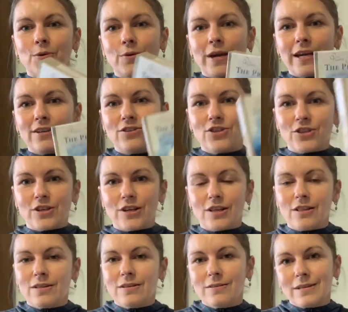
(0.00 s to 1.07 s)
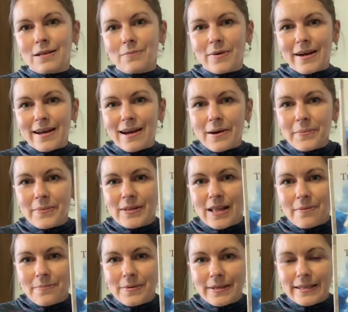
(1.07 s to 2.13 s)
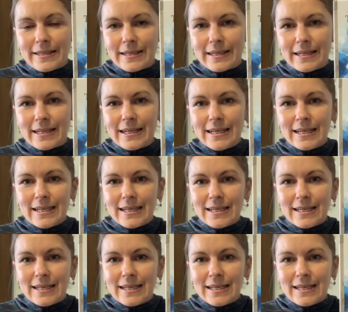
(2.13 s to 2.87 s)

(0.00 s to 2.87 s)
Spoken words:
Blue Angel, in my humble opinion.